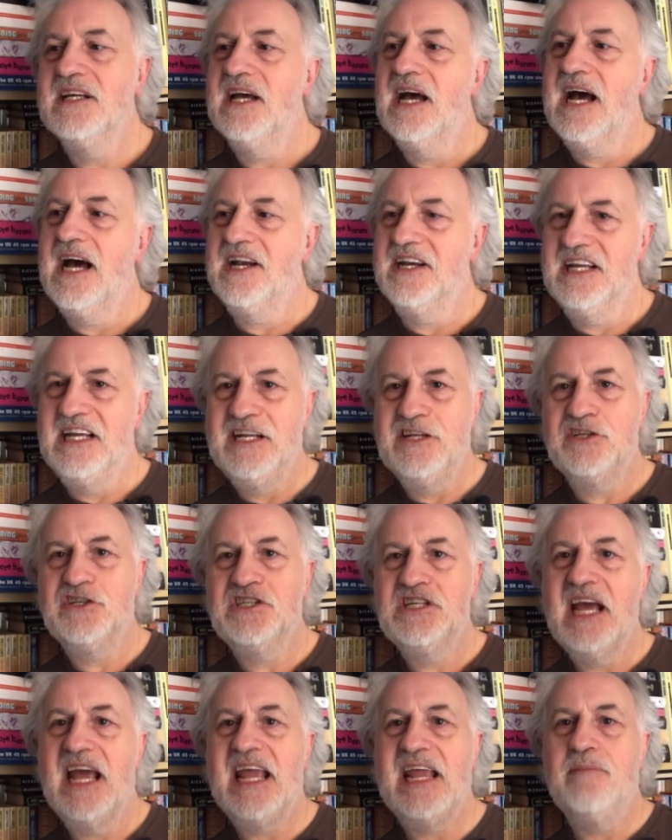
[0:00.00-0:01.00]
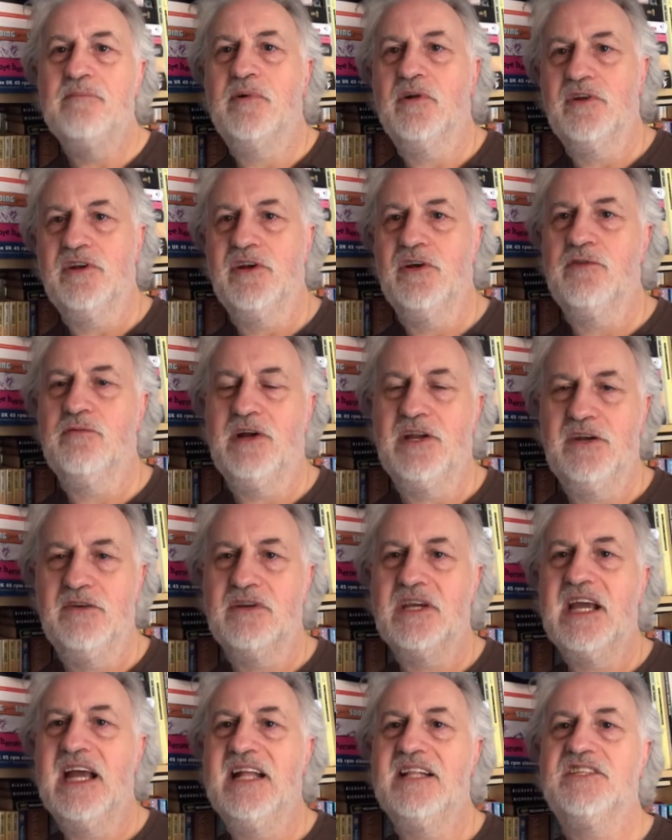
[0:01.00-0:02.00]
And each table, you know, the way new
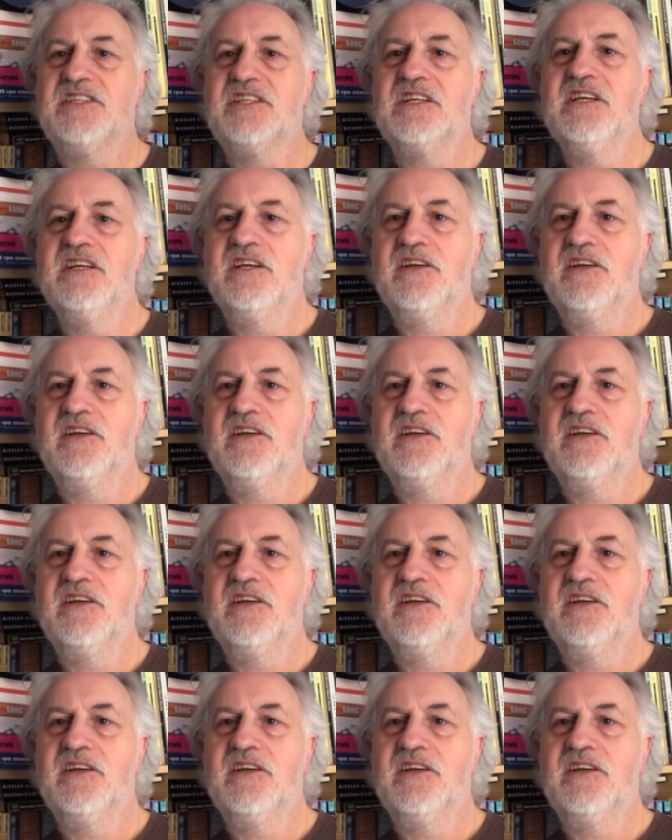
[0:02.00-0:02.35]
kids,